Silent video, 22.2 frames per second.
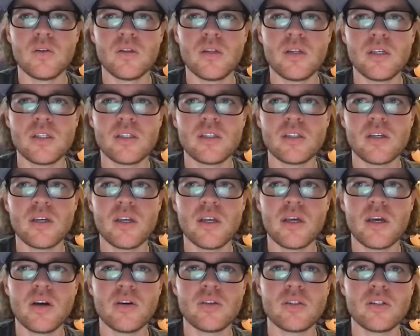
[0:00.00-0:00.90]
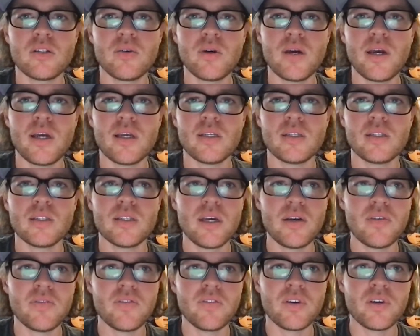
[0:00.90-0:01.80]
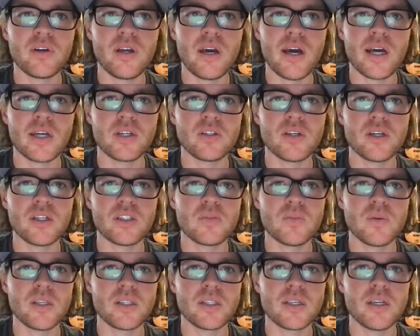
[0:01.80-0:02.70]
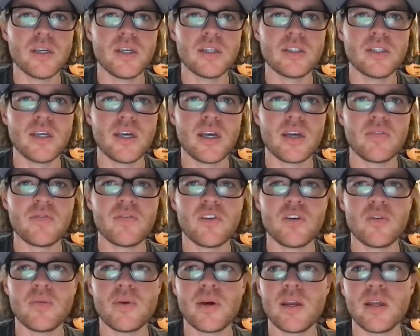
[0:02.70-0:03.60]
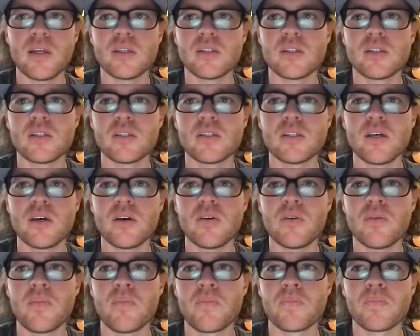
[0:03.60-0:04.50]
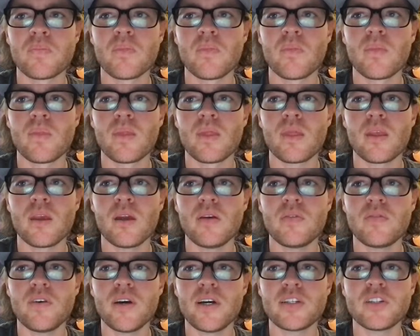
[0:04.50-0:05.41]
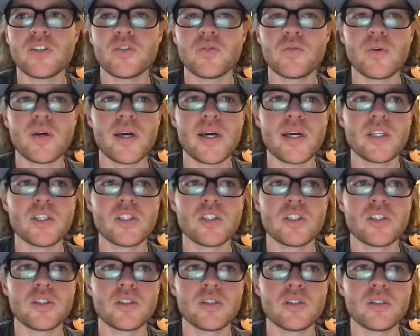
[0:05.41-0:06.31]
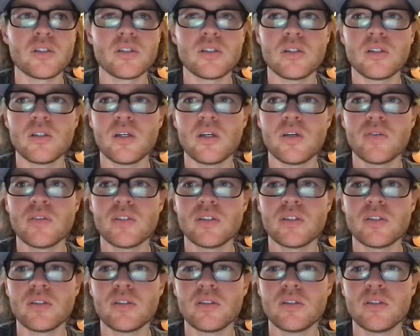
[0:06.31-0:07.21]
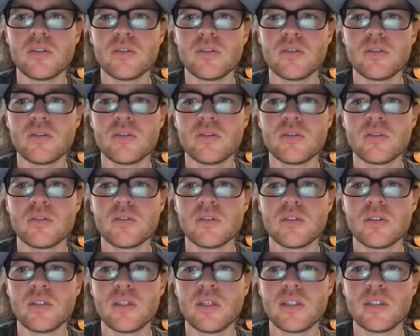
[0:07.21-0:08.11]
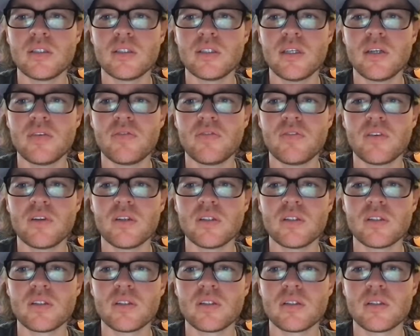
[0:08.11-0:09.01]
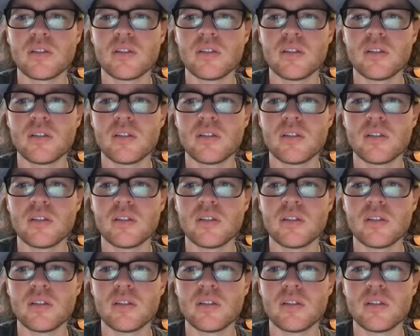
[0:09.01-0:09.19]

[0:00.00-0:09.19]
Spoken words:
This is going to go to a different address, but it's going to take a few minutes. So if I switch over to a different